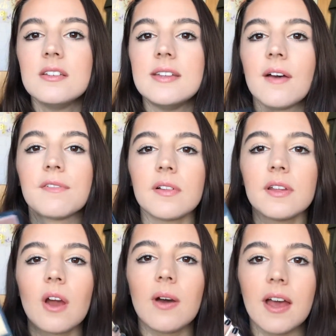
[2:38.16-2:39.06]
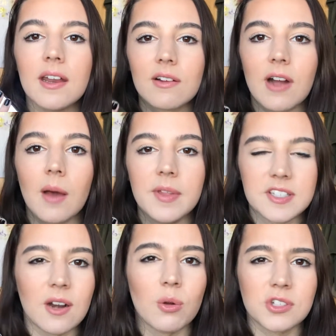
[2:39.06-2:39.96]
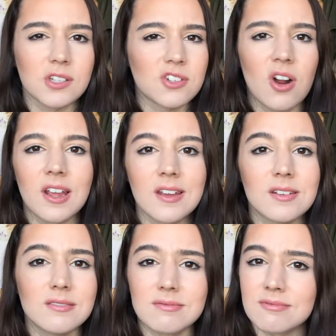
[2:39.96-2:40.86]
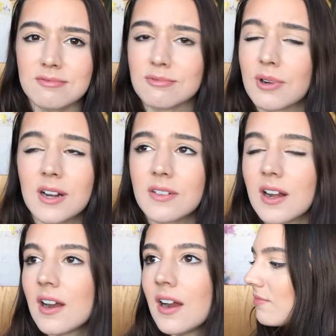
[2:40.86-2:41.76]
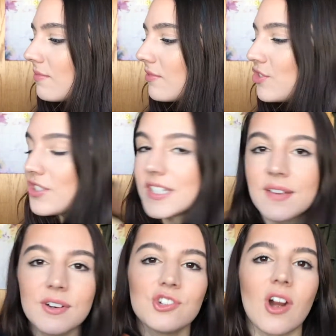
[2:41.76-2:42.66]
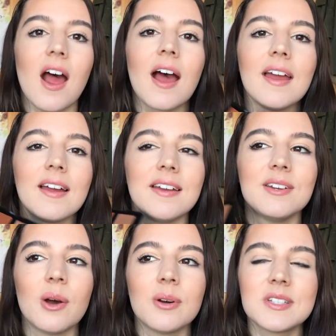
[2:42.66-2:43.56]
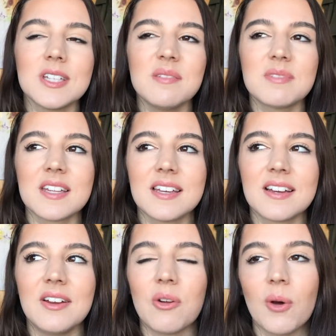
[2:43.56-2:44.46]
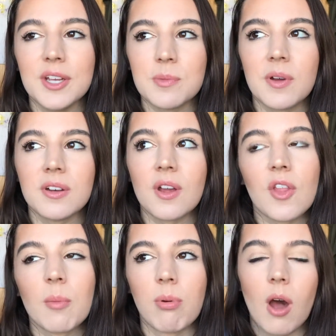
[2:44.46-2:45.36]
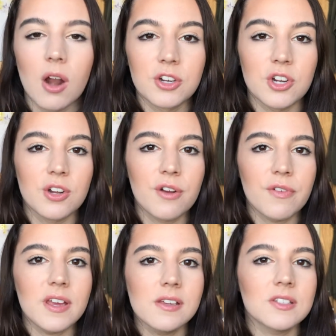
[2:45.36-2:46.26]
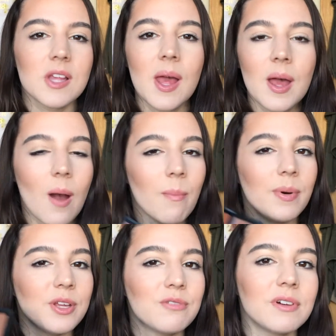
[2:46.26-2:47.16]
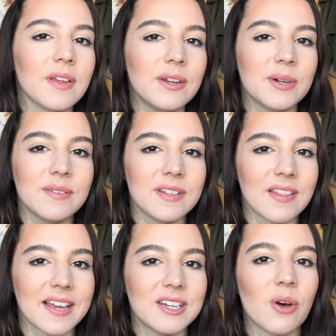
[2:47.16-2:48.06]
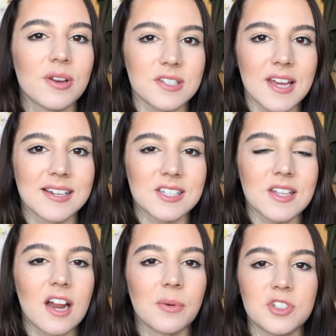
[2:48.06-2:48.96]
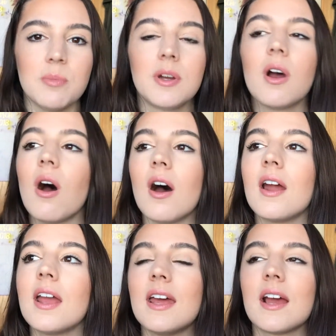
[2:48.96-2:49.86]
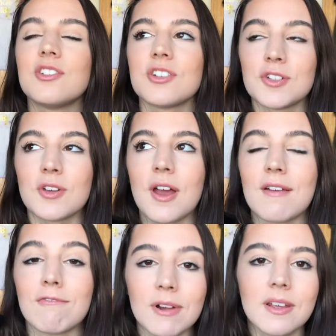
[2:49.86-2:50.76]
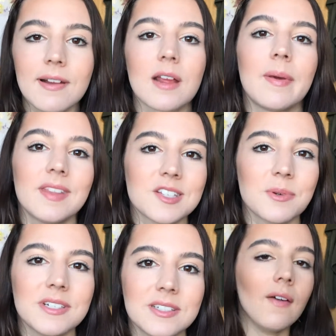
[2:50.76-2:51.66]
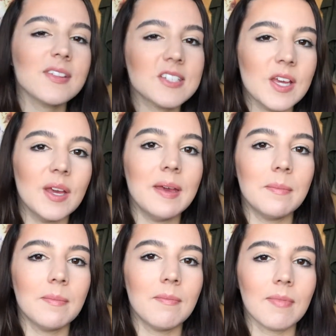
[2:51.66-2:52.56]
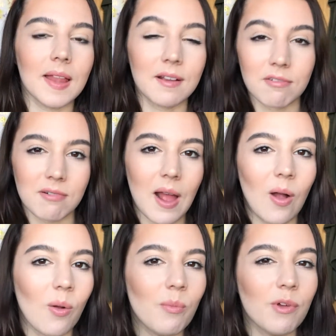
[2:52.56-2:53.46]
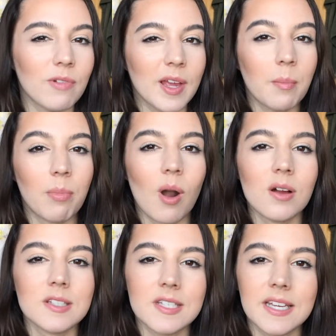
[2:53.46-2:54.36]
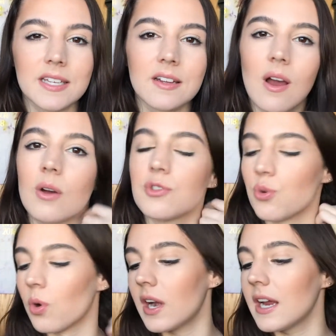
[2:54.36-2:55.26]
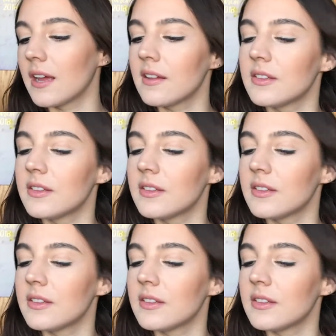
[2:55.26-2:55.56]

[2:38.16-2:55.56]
Definitely go ahead and grab this at Ulta, Target, whatever. Just give it a try. I know it seems like annoying to put another product on your face, but you really don't even like notice that it's there once you put it on, and I really recommend this one. On the same like realm of like bronzing and contouring,